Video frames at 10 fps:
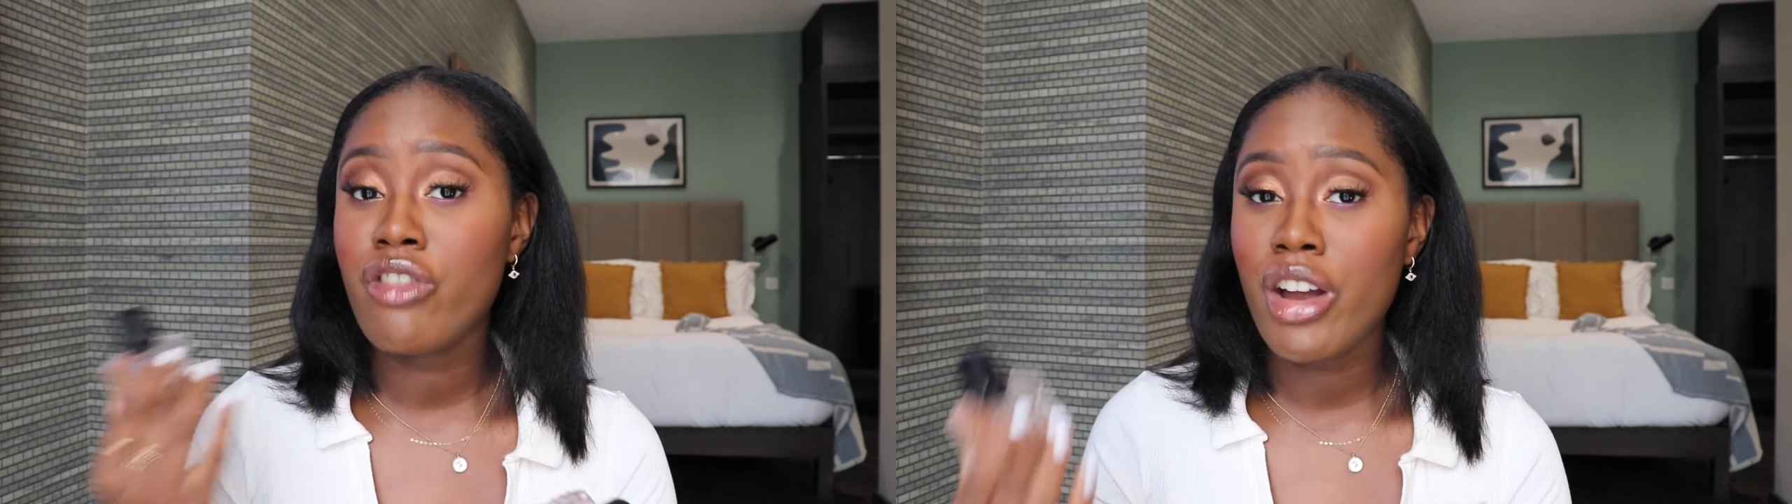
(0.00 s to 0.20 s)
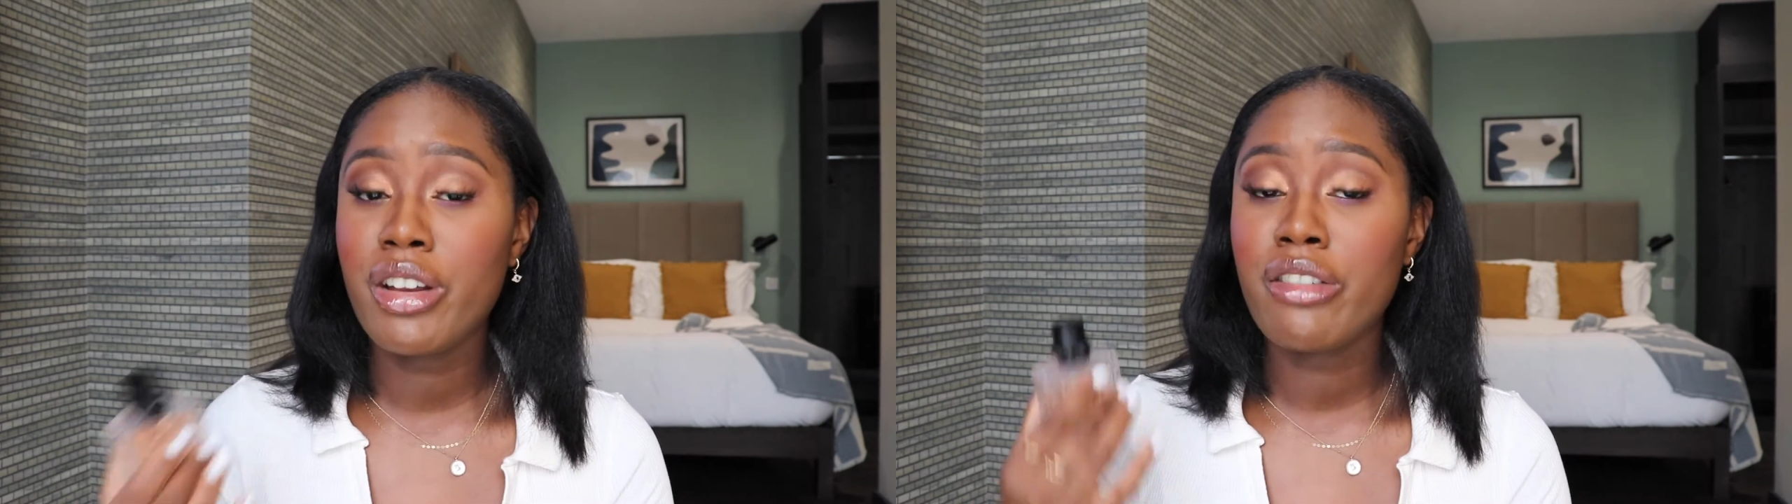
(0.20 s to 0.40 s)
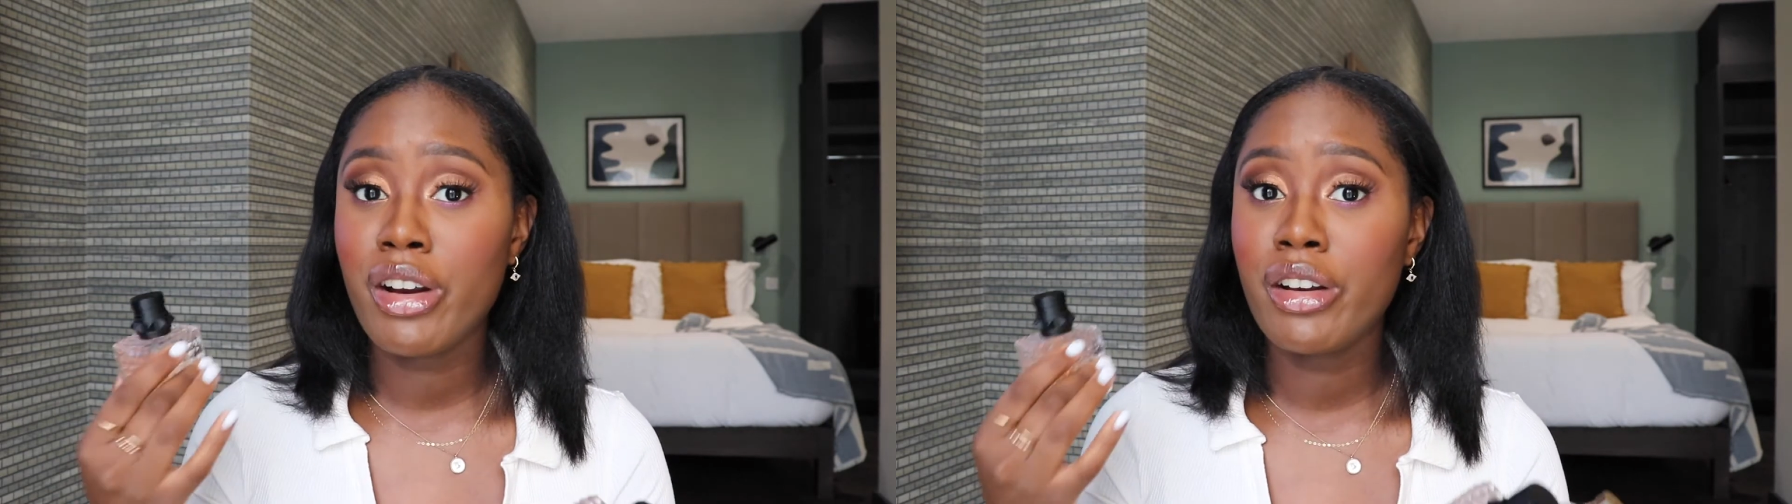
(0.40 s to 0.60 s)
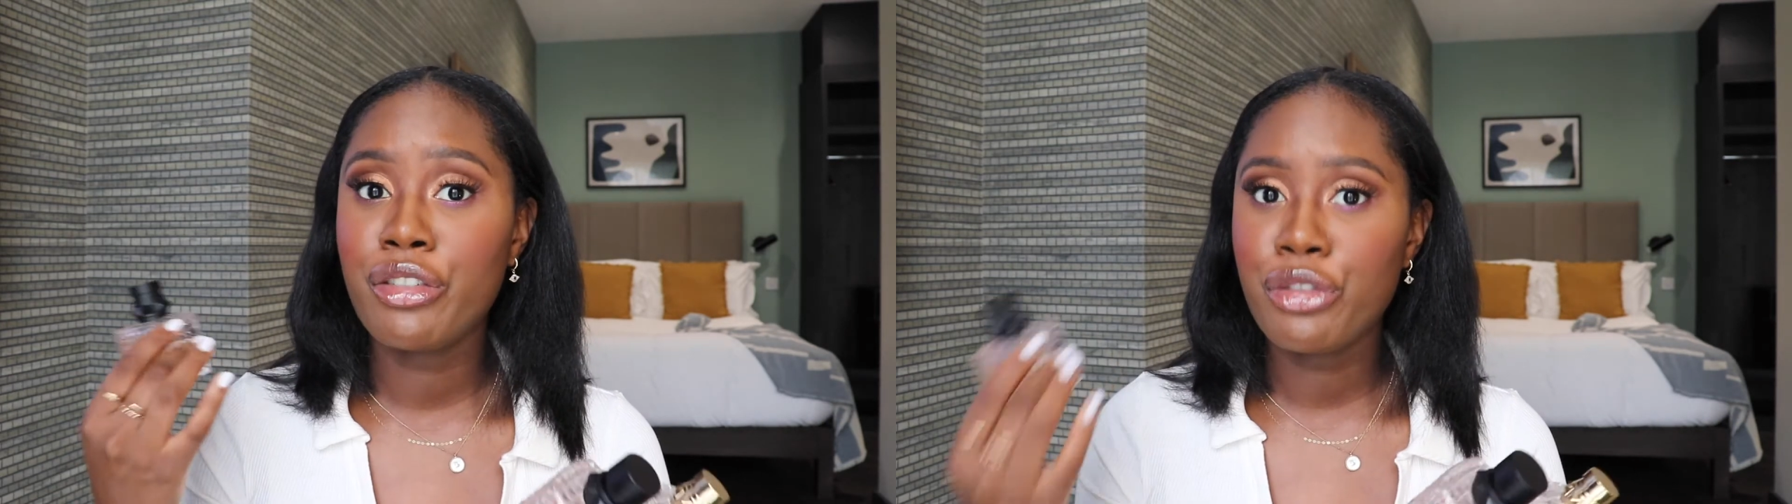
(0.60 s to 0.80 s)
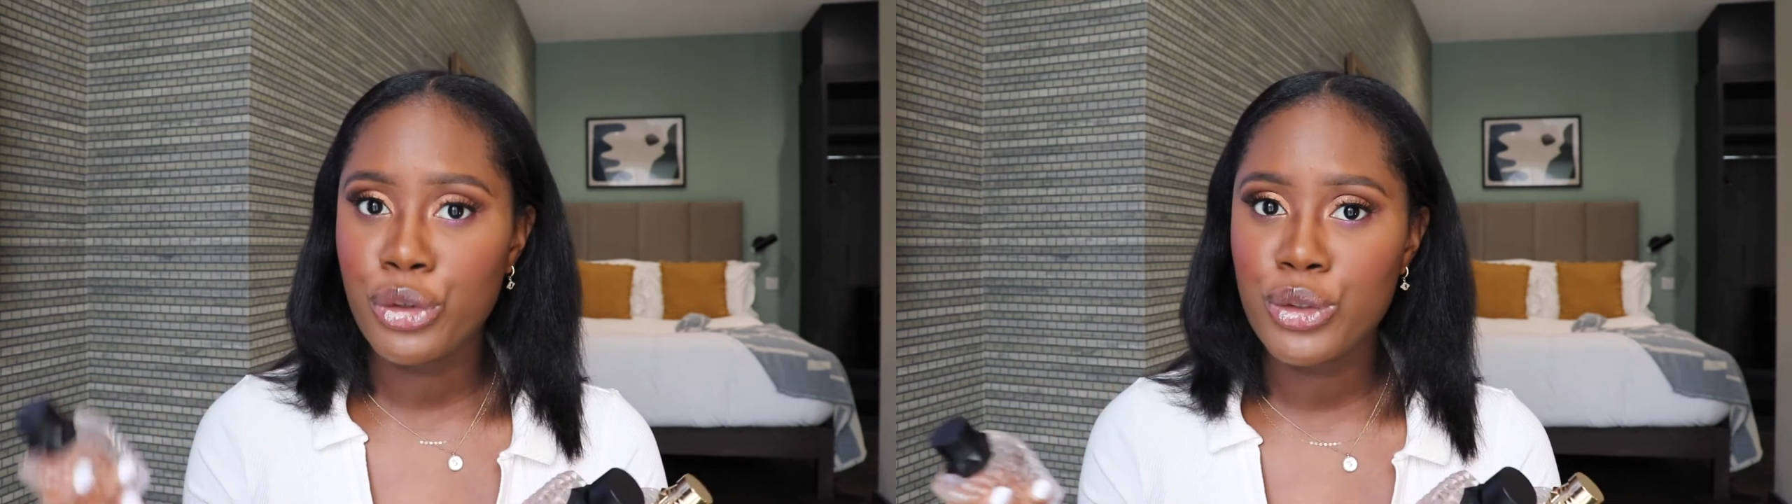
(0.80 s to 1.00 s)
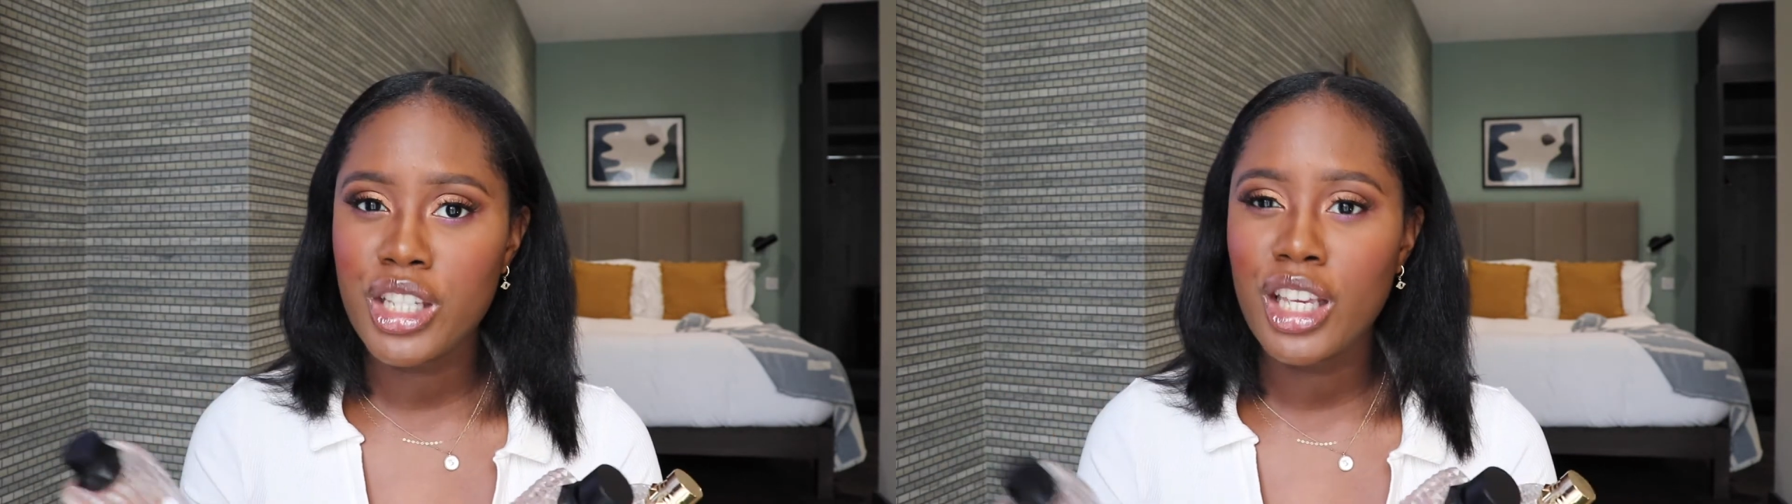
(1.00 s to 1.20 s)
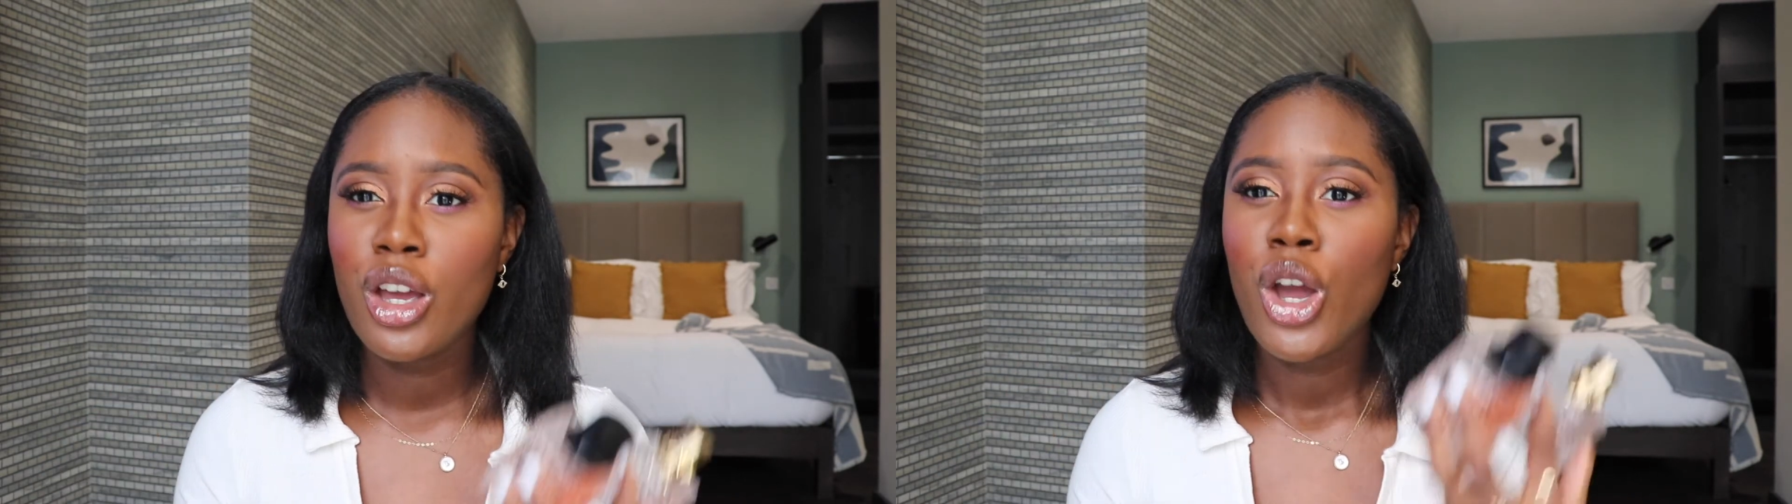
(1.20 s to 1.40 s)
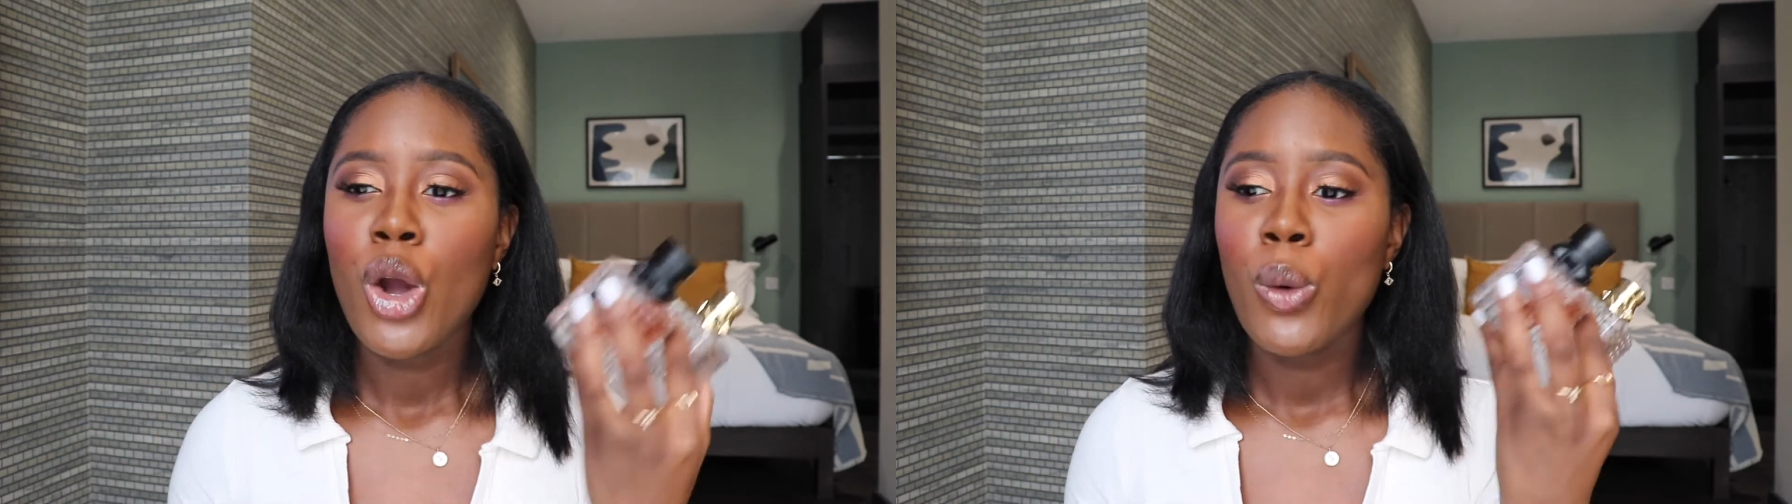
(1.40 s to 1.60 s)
very, very fruity.